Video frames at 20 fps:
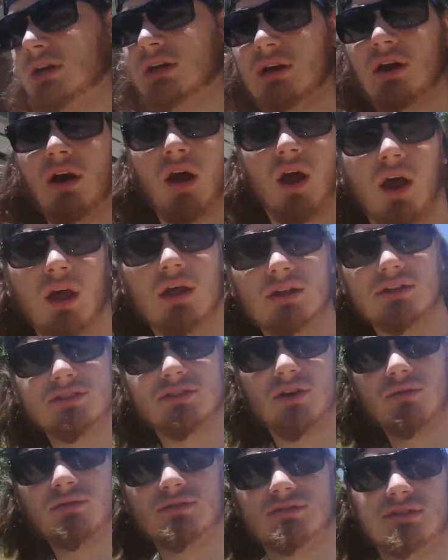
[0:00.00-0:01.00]
trick. All right,
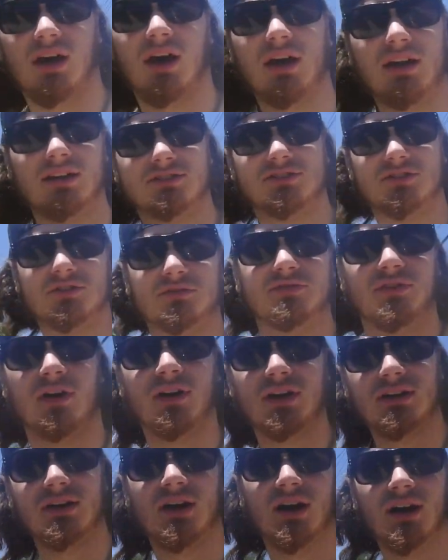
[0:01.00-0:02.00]
let's go inside. It's too
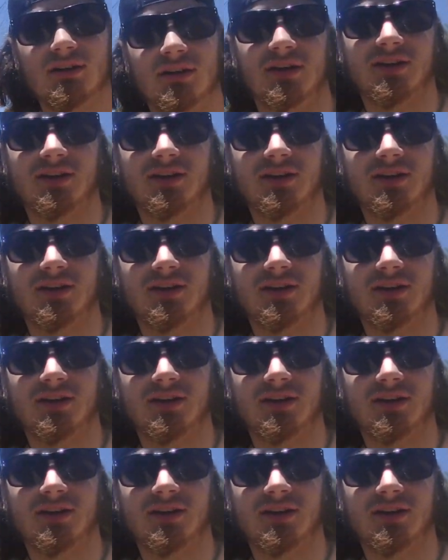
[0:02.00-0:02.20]
fucking hot